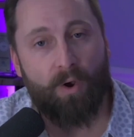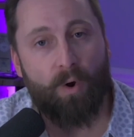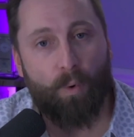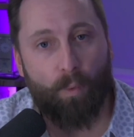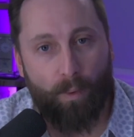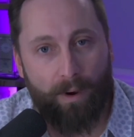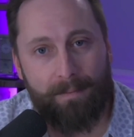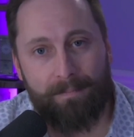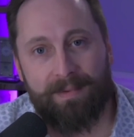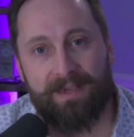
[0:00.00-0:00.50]

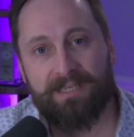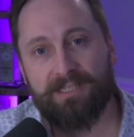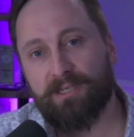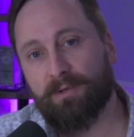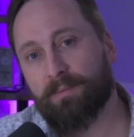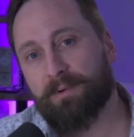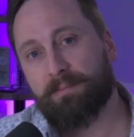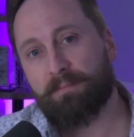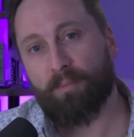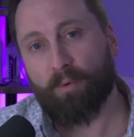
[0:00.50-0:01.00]
What makes
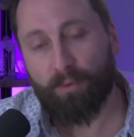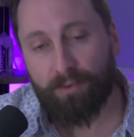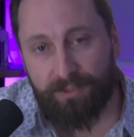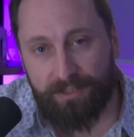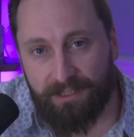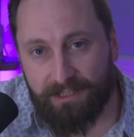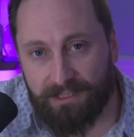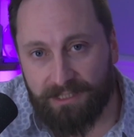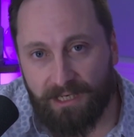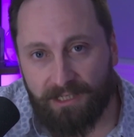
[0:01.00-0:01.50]
someone more
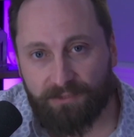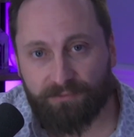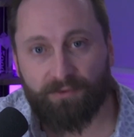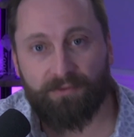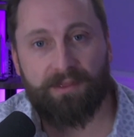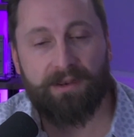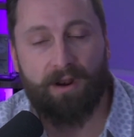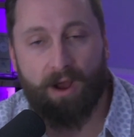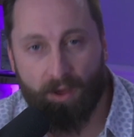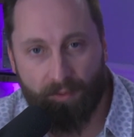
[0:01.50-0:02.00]
successful
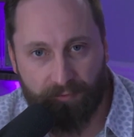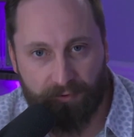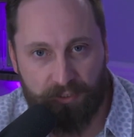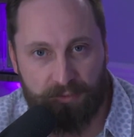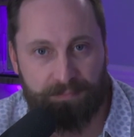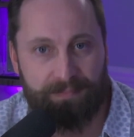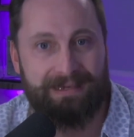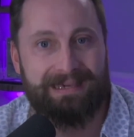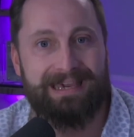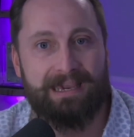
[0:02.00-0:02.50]
than others
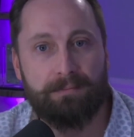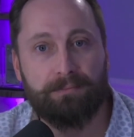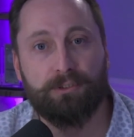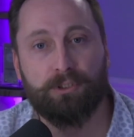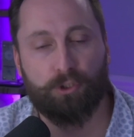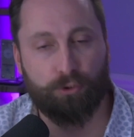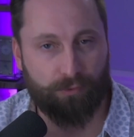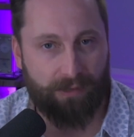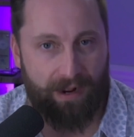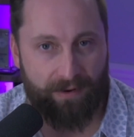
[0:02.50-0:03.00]
being able to
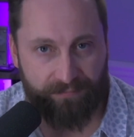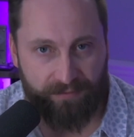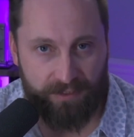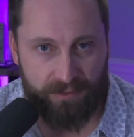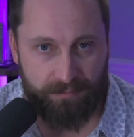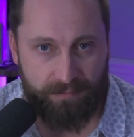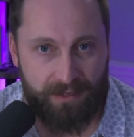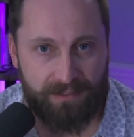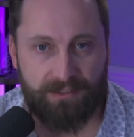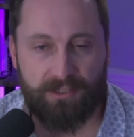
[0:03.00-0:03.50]
craft this
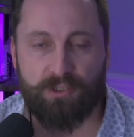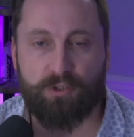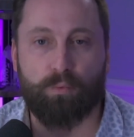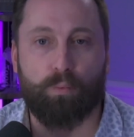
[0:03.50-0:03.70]
message?